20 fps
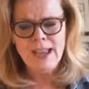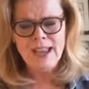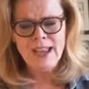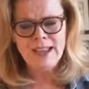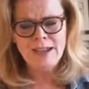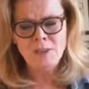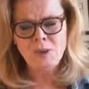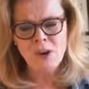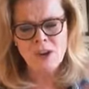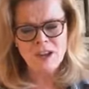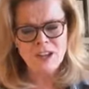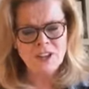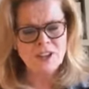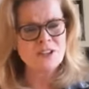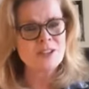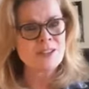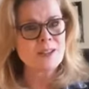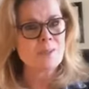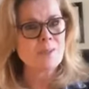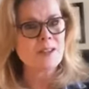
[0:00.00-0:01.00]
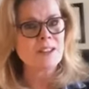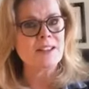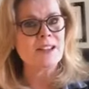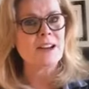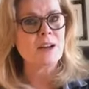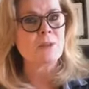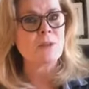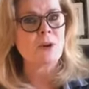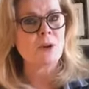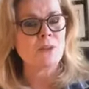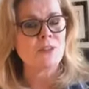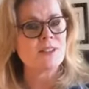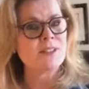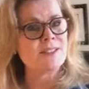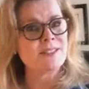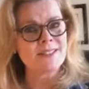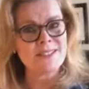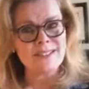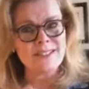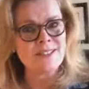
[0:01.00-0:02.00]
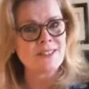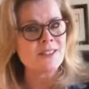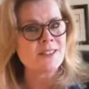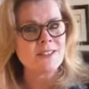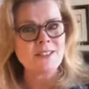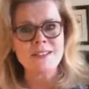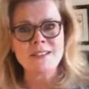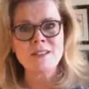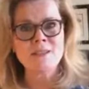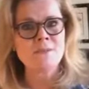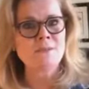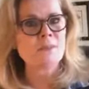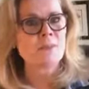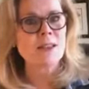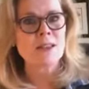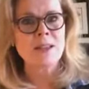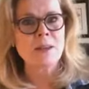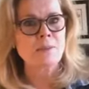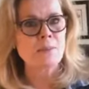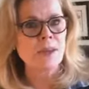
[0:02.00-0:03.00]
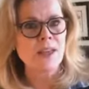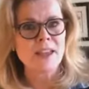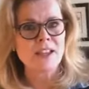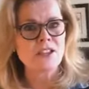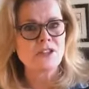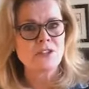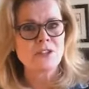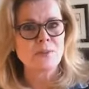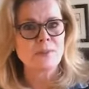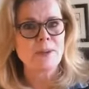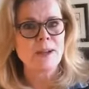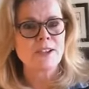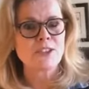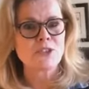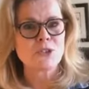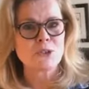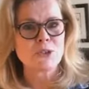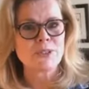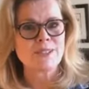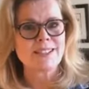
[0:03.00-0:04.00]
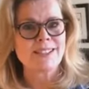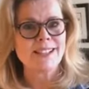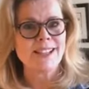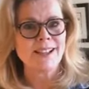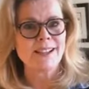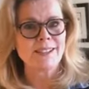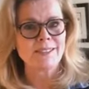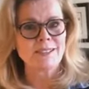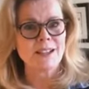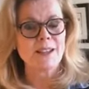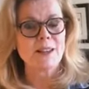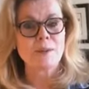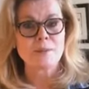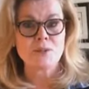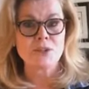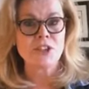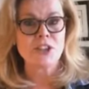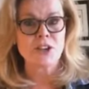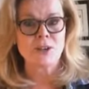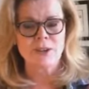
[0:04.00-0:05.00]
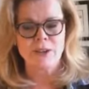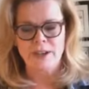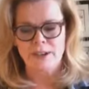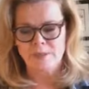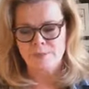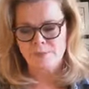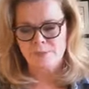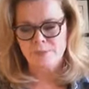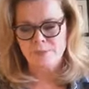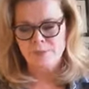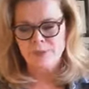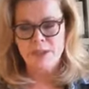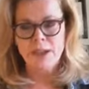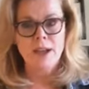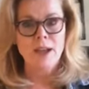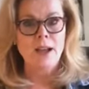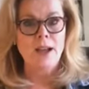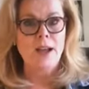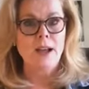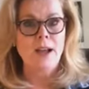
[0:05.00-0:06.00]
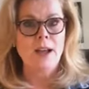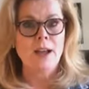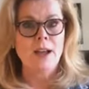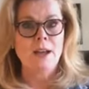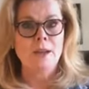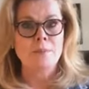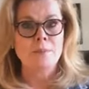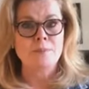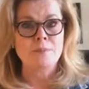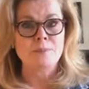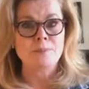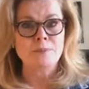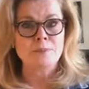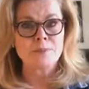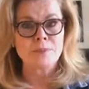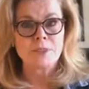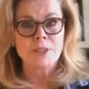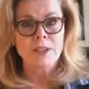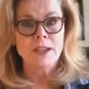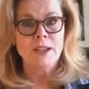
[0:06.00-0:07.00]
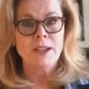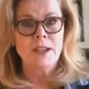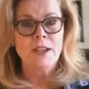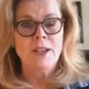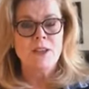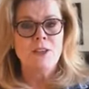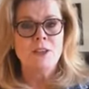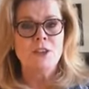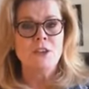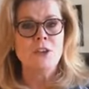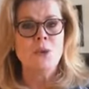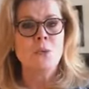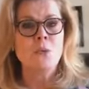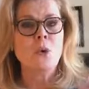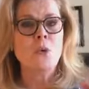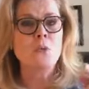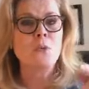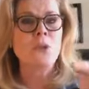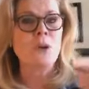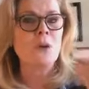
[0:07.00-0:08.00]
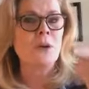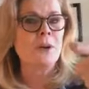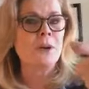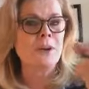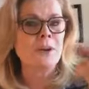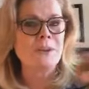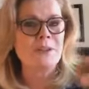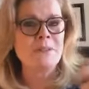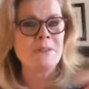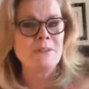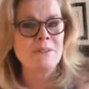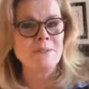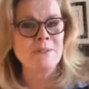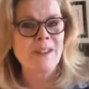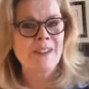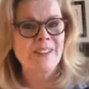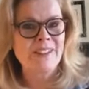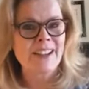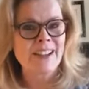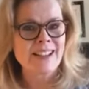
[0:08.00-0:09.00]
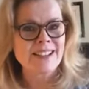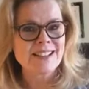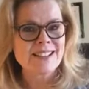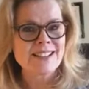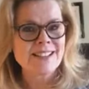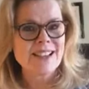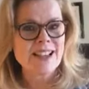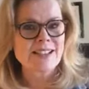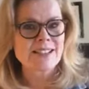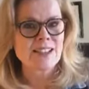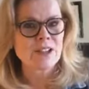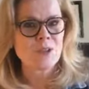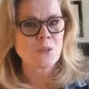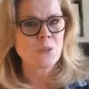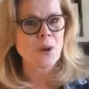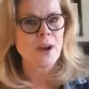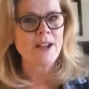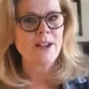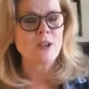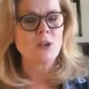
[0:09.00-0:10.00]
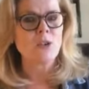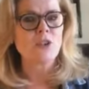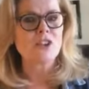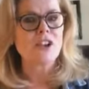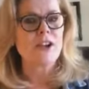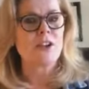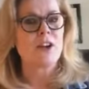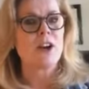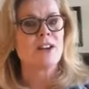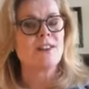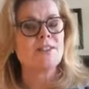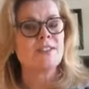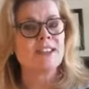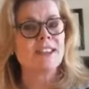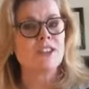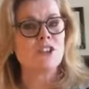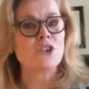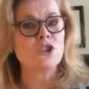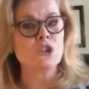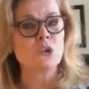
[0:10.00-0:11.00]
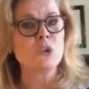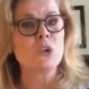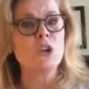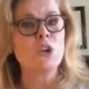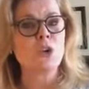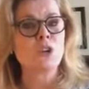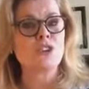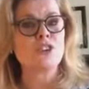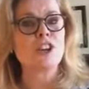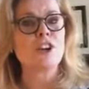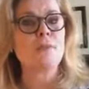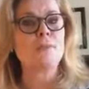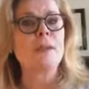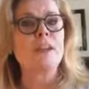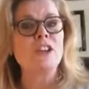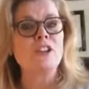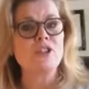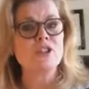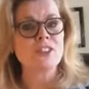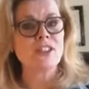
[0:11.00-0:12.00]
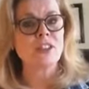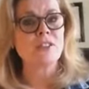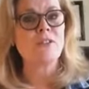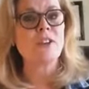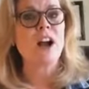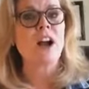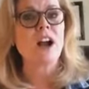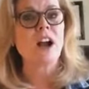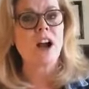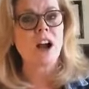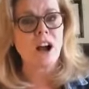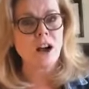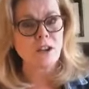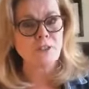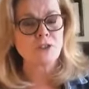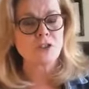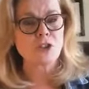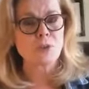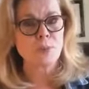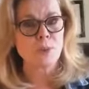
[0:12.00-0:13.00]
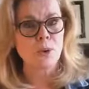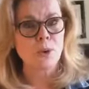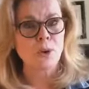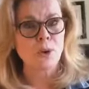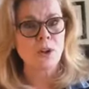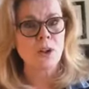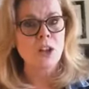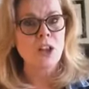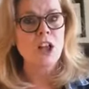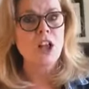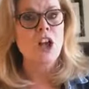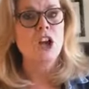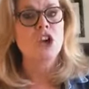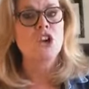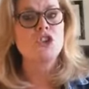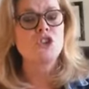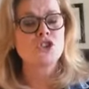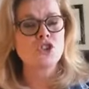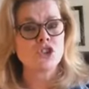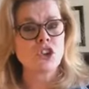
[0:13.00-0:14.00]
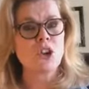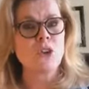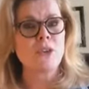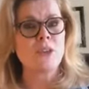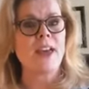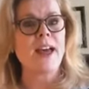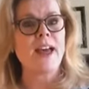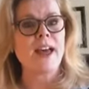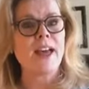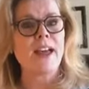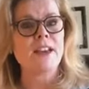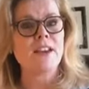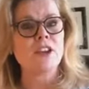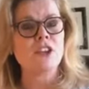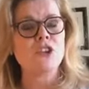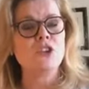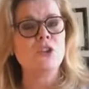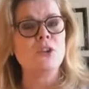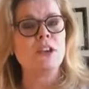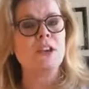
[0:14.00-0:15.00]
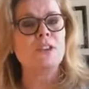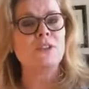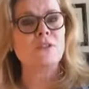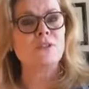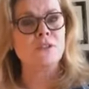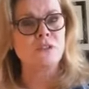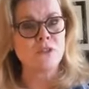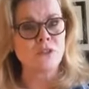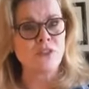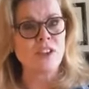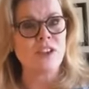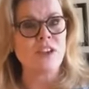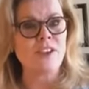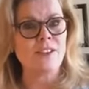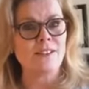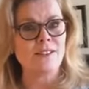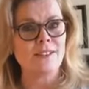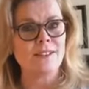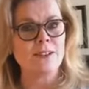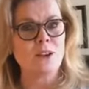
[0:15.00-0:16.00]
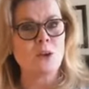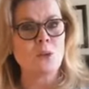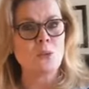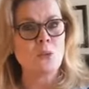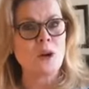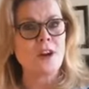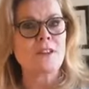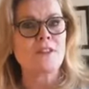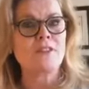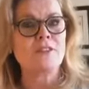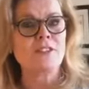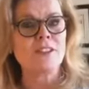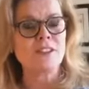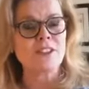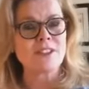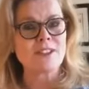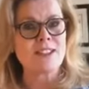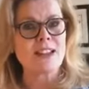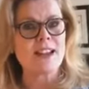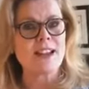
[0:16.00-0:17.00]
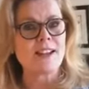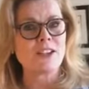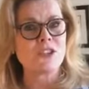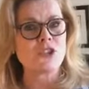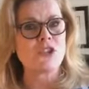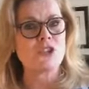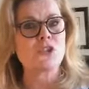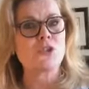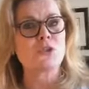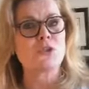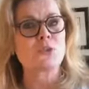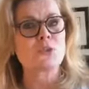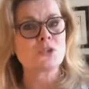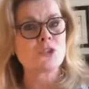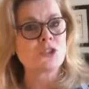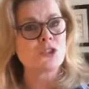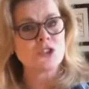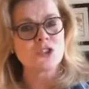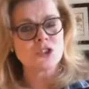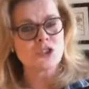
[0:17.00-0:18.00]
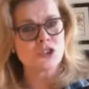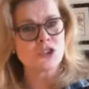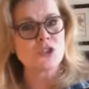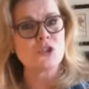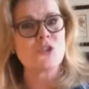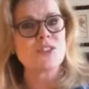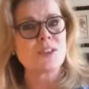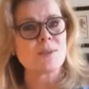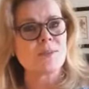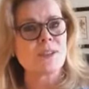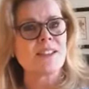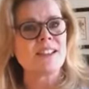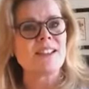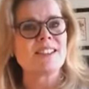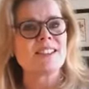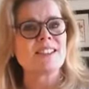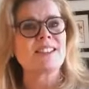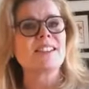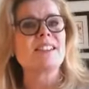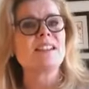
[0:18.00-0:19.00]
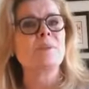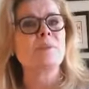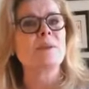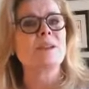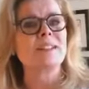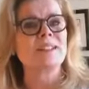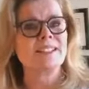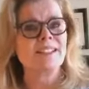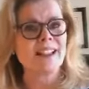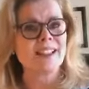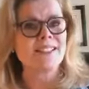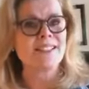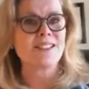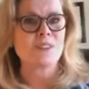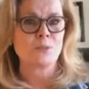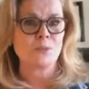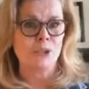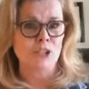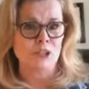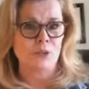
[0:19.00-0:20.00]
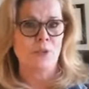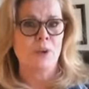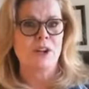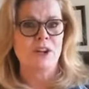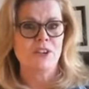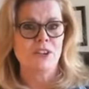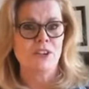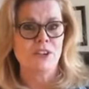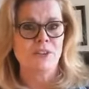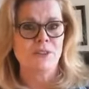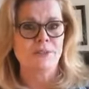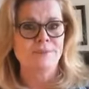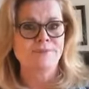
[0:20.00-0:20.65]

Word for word: And here's something that I wrote. These, these are, this is the page from my journal today that I'm sharing. Um, the, the Mary Alice is asking why a cold shower. I say do a cold shower, make yourself uncomfortable so that you can feel what it feels like to to just do something that's a little bit less than what you want to do.